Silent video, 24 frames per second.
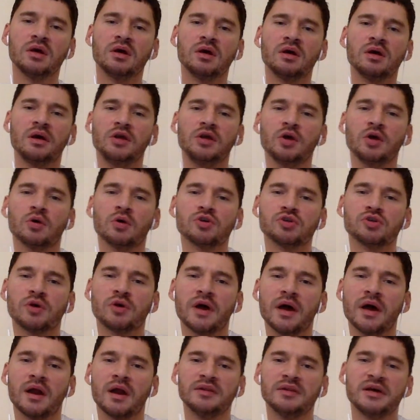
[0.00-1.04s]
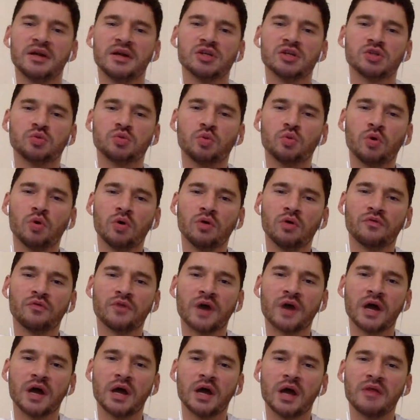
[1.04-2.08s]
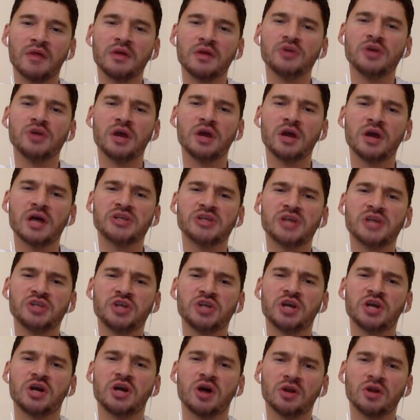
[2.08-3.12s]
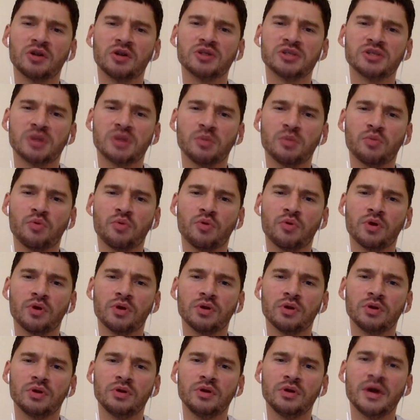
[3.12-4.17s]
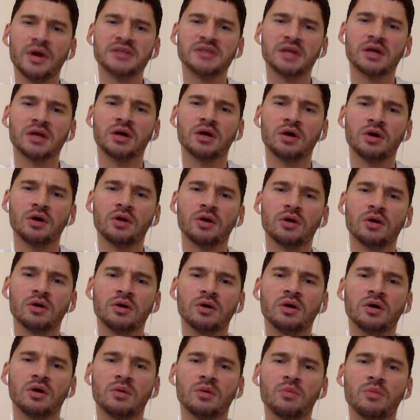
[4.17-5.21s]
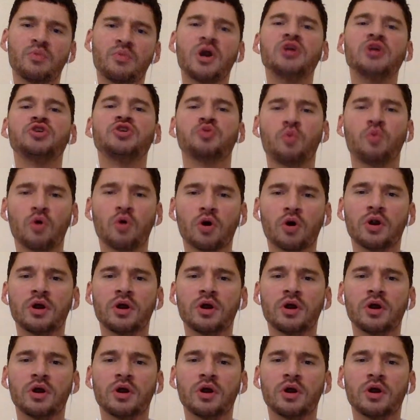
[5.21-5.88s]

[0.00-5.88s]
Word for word: You also had uh, Dennis Wolf, right? I think you guys had Jay Cutler at some point. You guys had Branch a good Warren. Branch Warren.